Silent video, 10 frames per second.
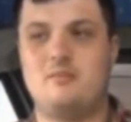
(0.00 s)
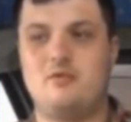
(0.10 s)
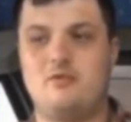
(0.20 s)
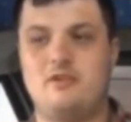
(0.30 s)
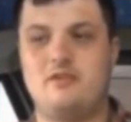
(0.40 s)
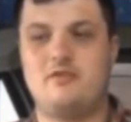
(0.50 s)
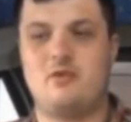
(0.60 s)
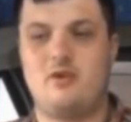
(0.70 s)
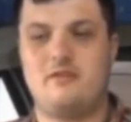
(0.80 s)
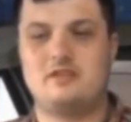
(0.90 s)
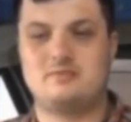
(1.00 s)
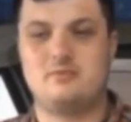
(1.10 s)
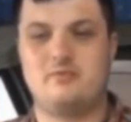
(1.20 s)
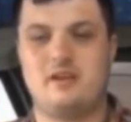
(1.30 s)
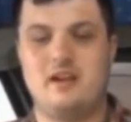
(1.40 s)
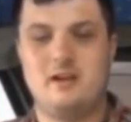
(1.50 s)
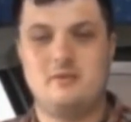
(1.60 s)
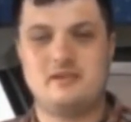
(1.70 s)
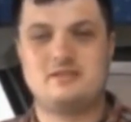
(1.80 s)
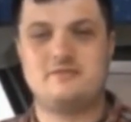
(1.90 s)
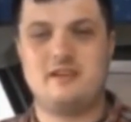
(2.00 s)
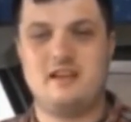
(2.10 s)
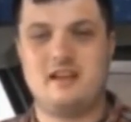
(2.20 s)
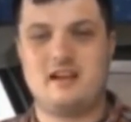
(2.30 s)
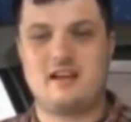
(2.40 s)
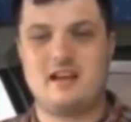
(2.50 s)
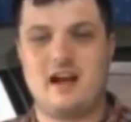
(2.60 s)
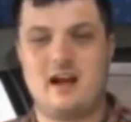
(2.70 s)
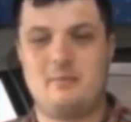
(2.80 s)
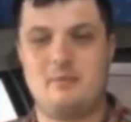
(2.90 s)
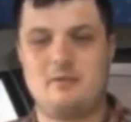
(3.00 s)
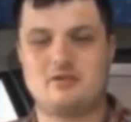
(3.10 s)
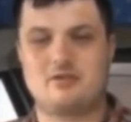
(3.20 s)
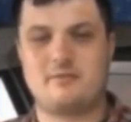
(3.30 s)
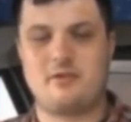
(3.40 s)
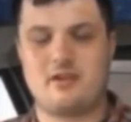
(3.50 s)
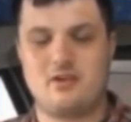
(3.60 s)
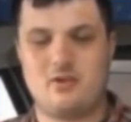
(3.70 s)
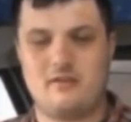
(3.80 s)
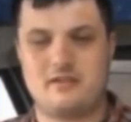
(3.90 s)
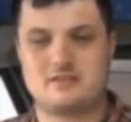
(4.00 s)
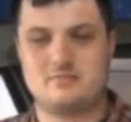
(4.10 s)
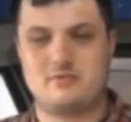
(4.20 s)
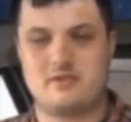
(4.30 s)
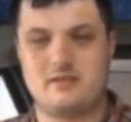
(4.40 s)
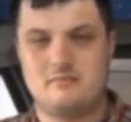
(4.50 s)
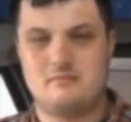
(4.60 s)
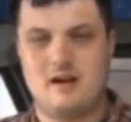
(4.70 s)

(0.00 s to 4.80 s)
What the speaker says: movie review of this movie, which will likely happen because I fucking love this movie,